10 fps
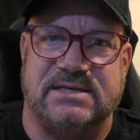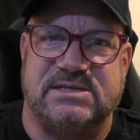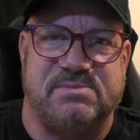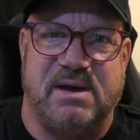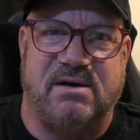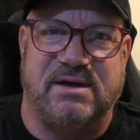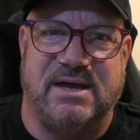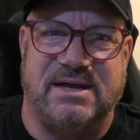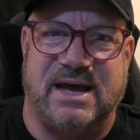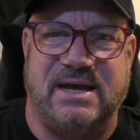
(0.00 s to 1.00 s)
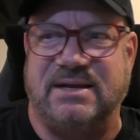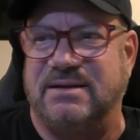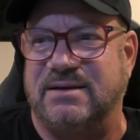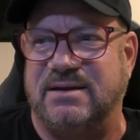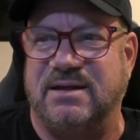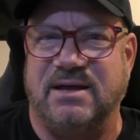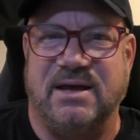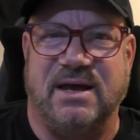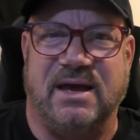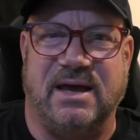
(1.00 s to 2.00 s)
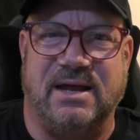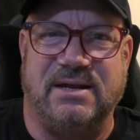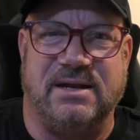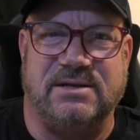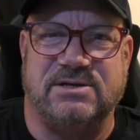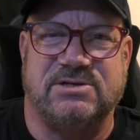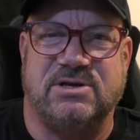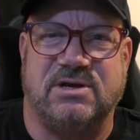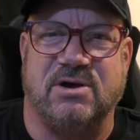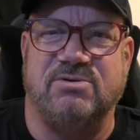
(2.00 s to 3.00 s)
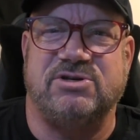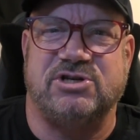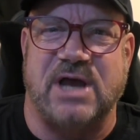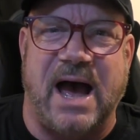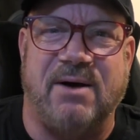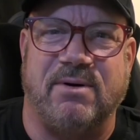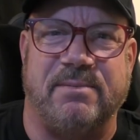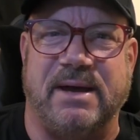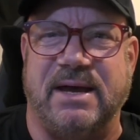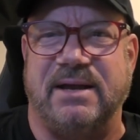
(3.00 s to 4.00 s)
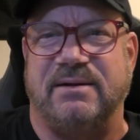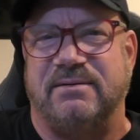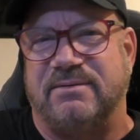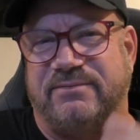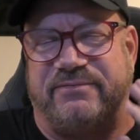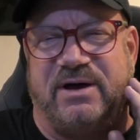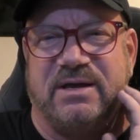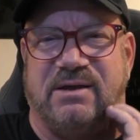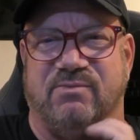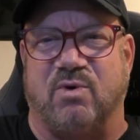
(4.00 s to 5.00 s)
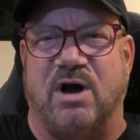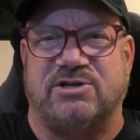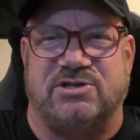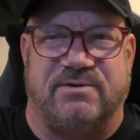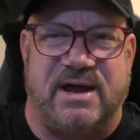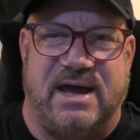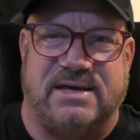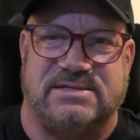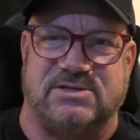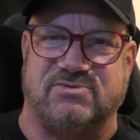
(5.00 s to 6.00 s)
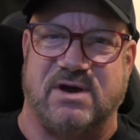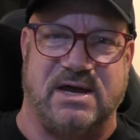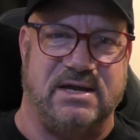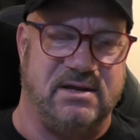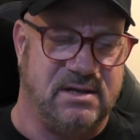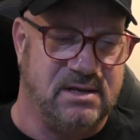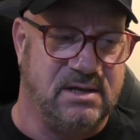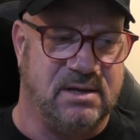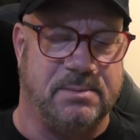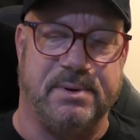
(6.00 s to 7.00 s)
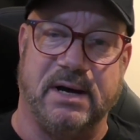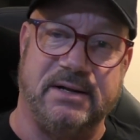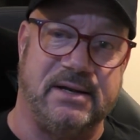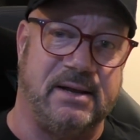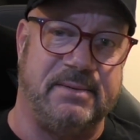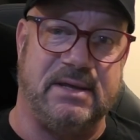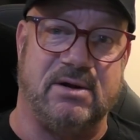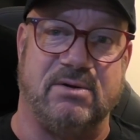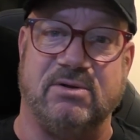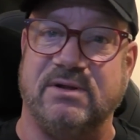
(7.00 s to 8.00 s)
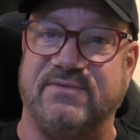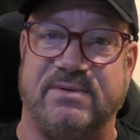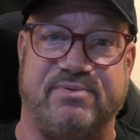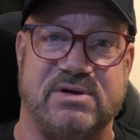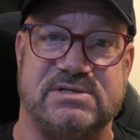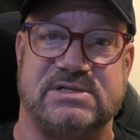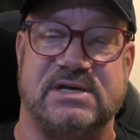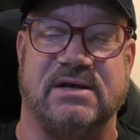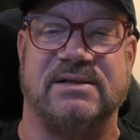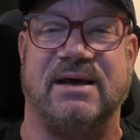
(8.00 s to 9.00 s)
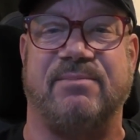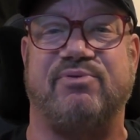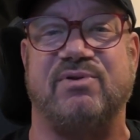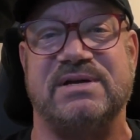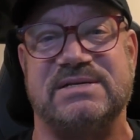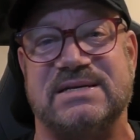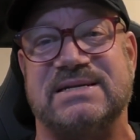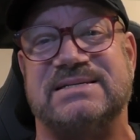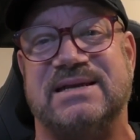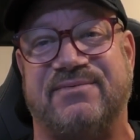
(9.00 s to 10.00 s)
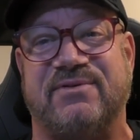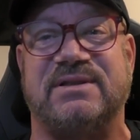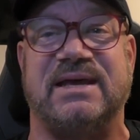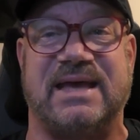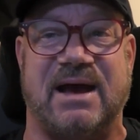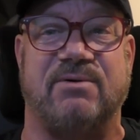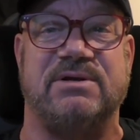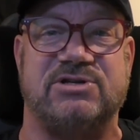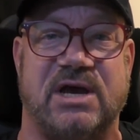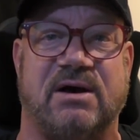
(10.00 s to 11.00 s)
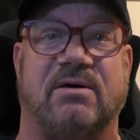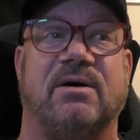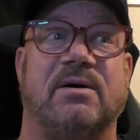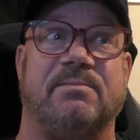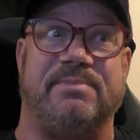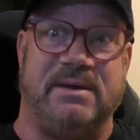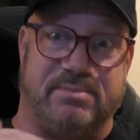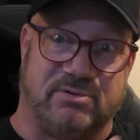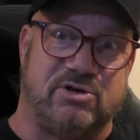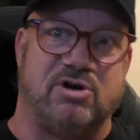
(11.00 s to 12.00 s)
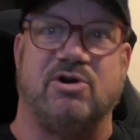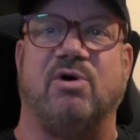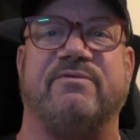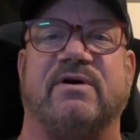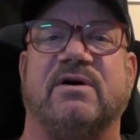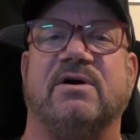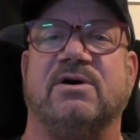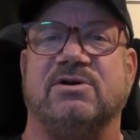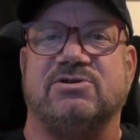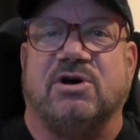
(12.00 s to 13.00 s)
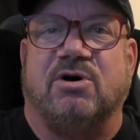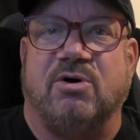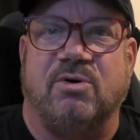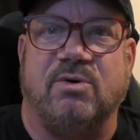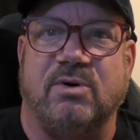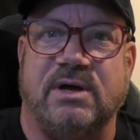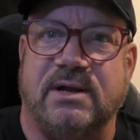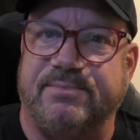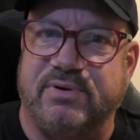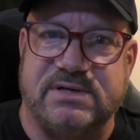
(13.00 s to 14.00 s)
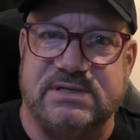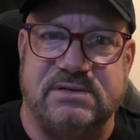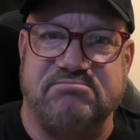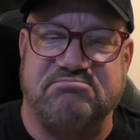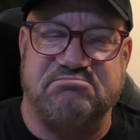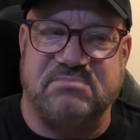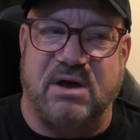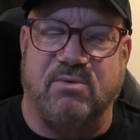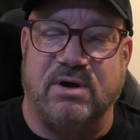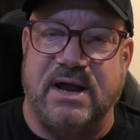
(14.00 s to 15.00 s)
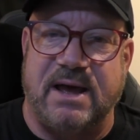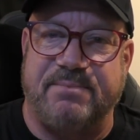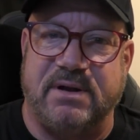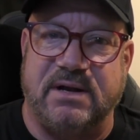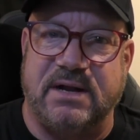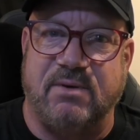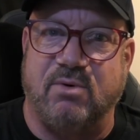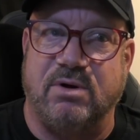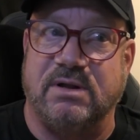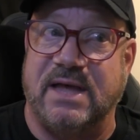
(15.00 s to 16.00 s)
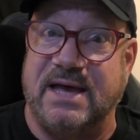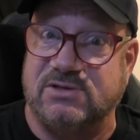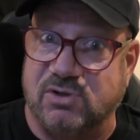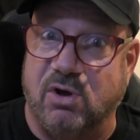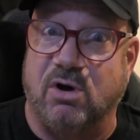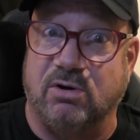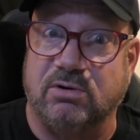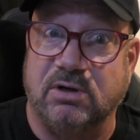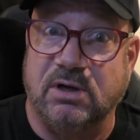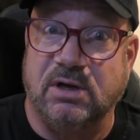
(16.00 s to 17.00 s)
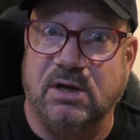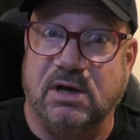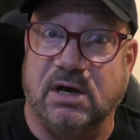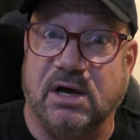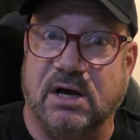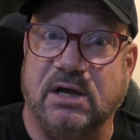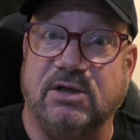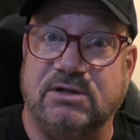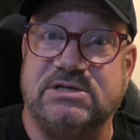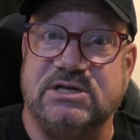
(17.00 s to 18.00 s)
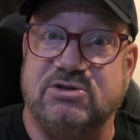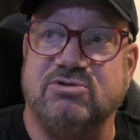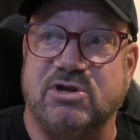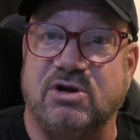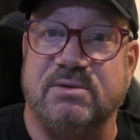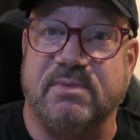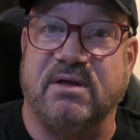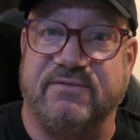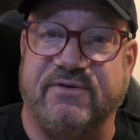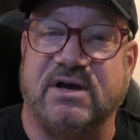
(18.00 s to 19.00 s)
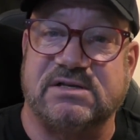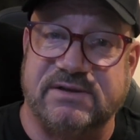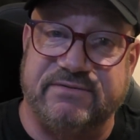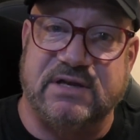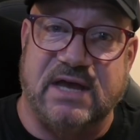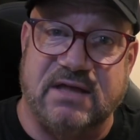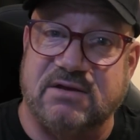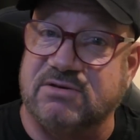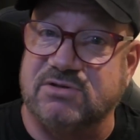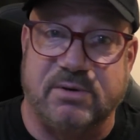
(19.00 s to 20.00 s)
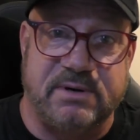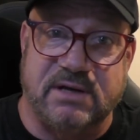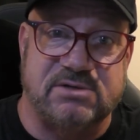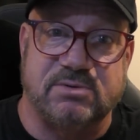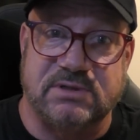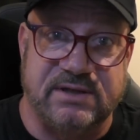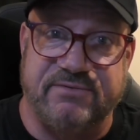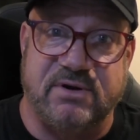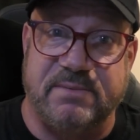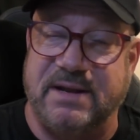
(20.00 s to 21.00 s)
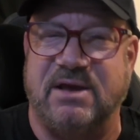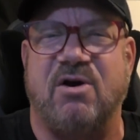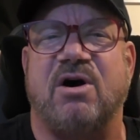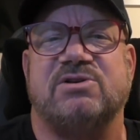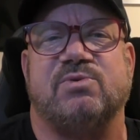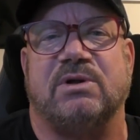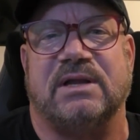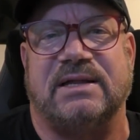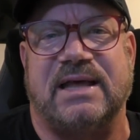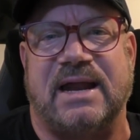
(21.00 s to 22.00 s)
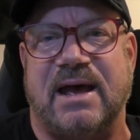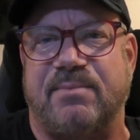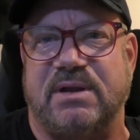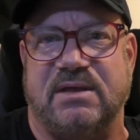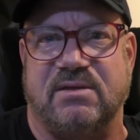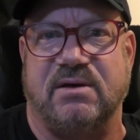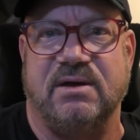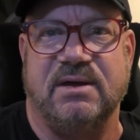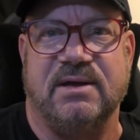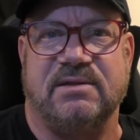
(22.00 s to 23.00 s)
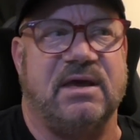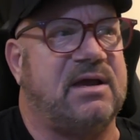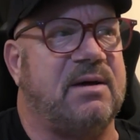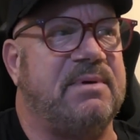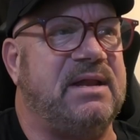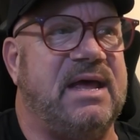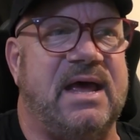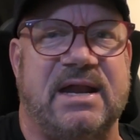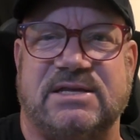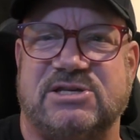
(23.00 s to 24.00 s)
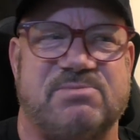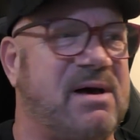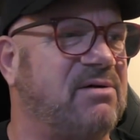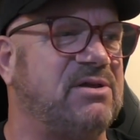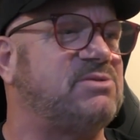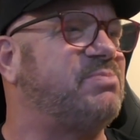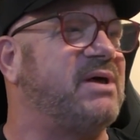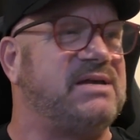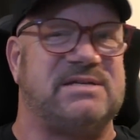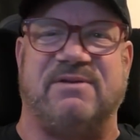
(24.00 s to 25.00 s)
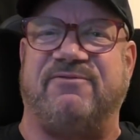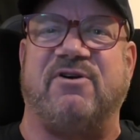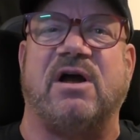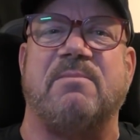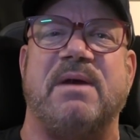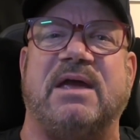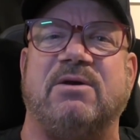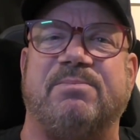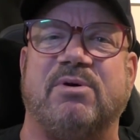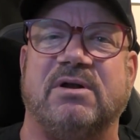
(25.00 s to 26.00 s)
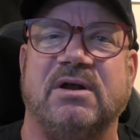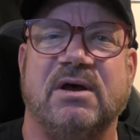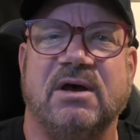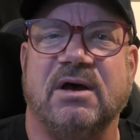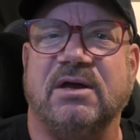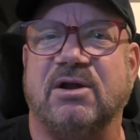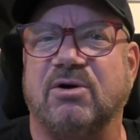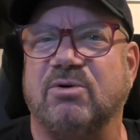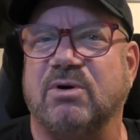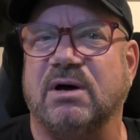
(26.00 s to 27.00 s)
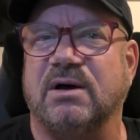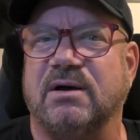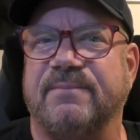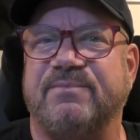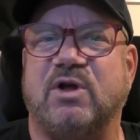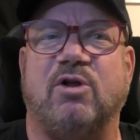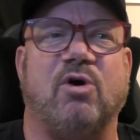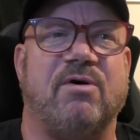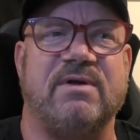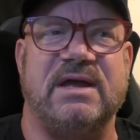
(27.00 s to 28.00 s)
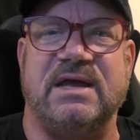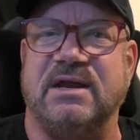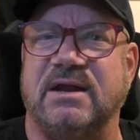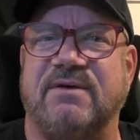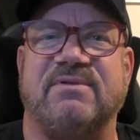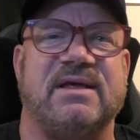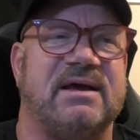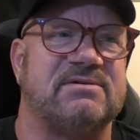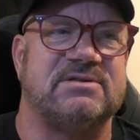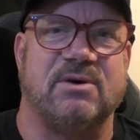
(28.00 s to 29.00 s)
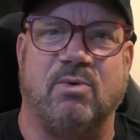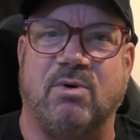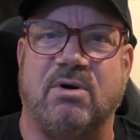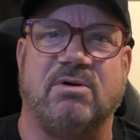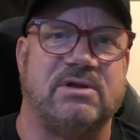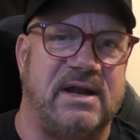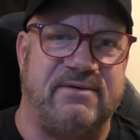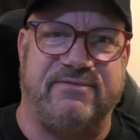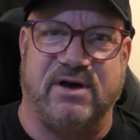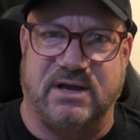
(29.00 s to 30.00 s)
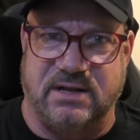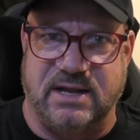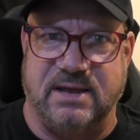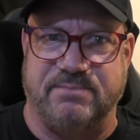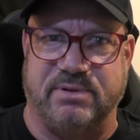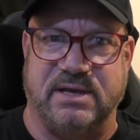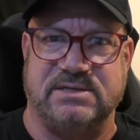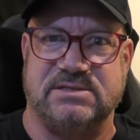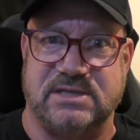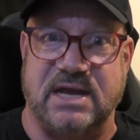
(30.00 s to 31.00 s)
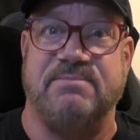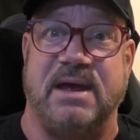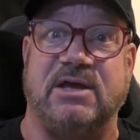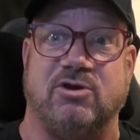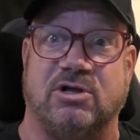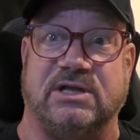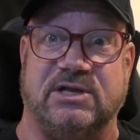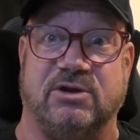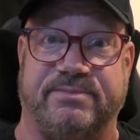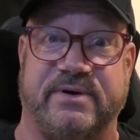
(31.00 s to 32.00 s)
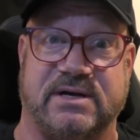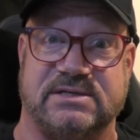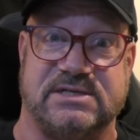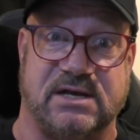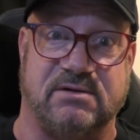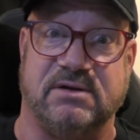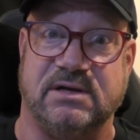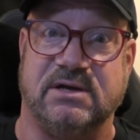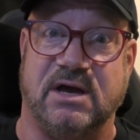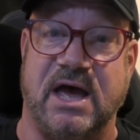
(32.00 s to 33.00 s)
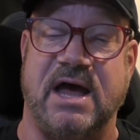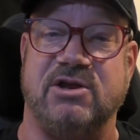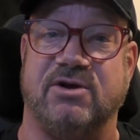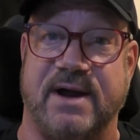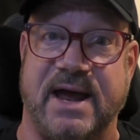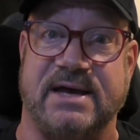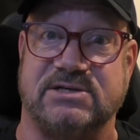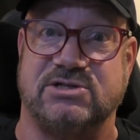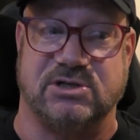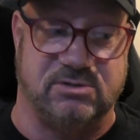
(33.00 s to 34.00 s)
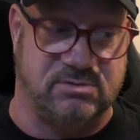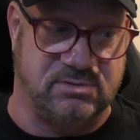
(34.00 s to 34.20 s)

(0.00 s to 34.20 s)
and smelly at night, and and and just go shower, man. Fucking wash your ass is right. But I mean, you know, you live in a prison cell now. Prison is different than county jail people turn over. So in a prison, that wouldn't happen and that wouldn't last long. Uh, you'd see two dirty motherfuckers live together because nobody else would live with them. And the guards wouldn't let that happen either. They'd come in there, they'd smell this place, they'd fucking make you put, you know, uh, chlorine and everything else in the world in that fucking damn place. They'd make you clean your fucking cell. And your ass, too.